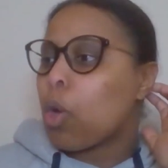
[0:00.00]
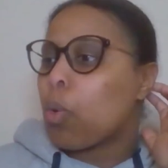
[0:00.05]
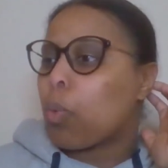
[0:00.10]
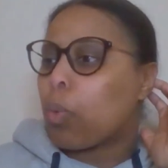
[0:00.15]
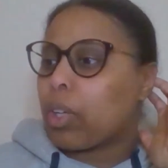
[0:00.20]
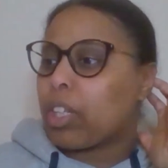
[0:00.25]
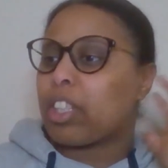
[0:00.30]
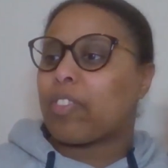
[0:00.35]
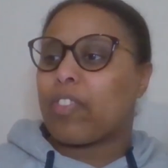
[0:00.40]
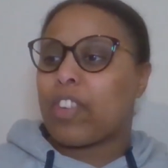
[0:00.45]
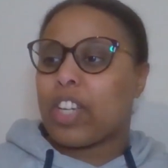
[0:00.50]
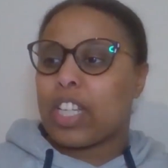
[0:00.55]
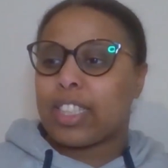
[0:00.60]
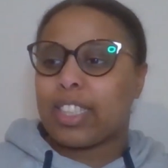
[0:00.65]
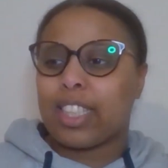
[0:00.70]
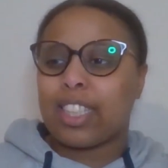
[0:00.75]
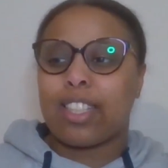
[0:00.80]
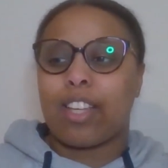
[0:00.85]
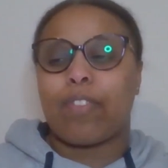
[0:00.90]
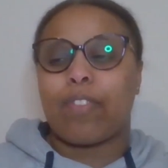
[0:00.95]
One of the first
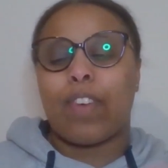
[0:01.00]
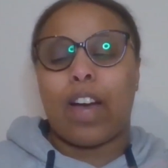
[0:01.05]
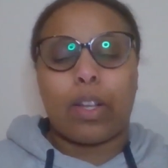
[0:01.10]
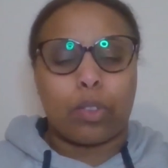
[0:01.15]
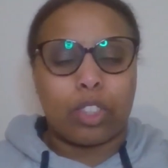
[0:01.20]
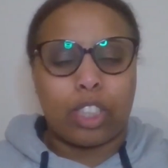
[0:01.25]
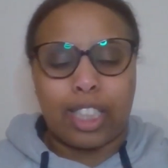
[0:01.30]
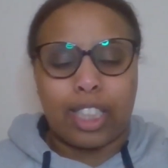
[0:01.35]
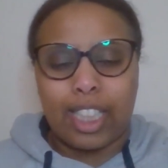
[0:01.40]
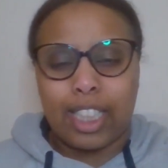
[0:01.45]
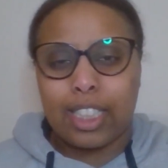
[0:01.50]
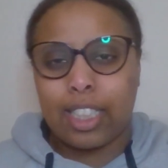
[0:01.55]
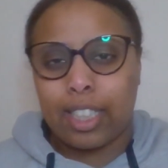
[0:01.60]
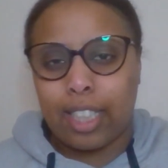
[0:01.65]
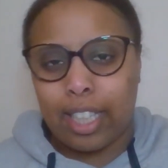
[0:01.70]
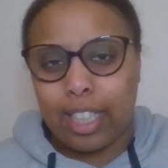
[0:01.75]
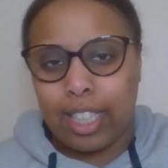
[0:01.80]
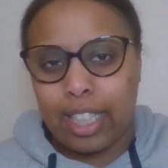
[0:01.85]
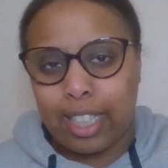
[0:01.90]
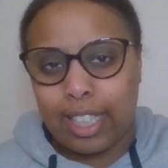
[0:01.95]
things they found was a letter
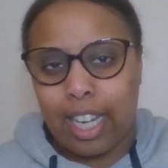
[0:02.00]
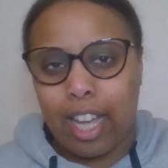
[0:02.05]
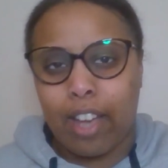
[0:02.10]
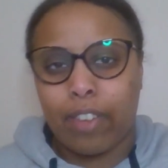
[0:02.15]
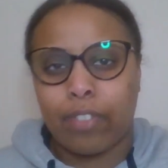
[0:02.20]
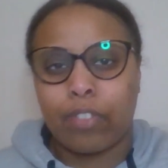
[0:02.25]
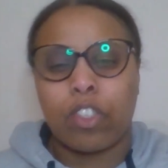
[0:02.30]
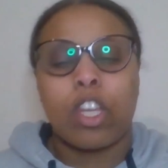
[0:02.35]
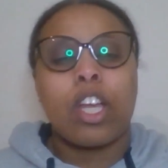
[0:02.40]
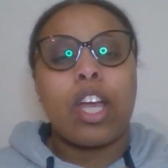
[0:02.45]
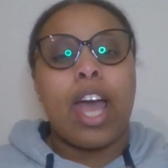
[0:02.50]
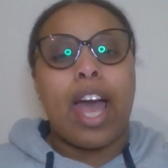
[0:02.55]
that he had left,